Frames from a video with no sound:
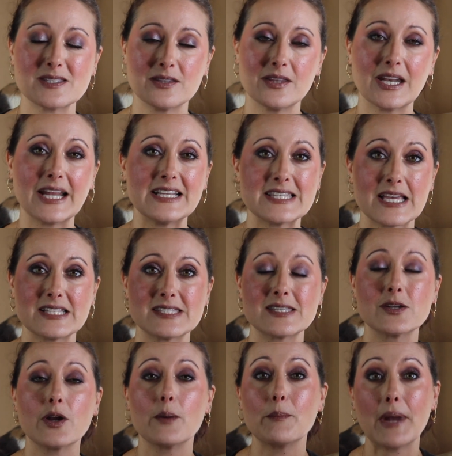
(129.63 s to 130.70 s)
that I
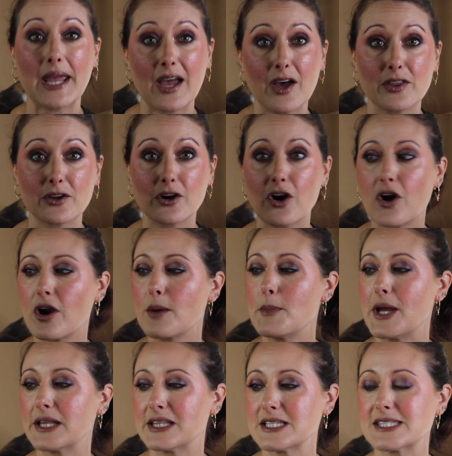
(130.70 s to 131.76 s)
tested on my other arm
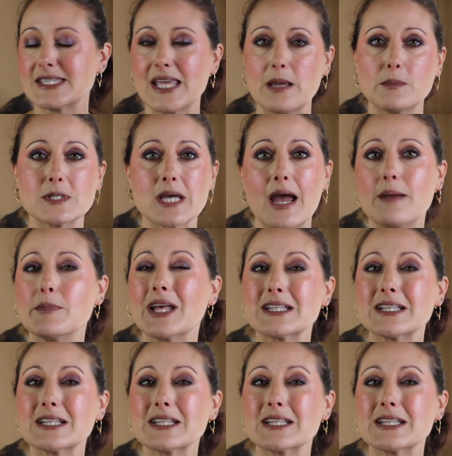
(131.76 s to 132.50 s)
at the same time,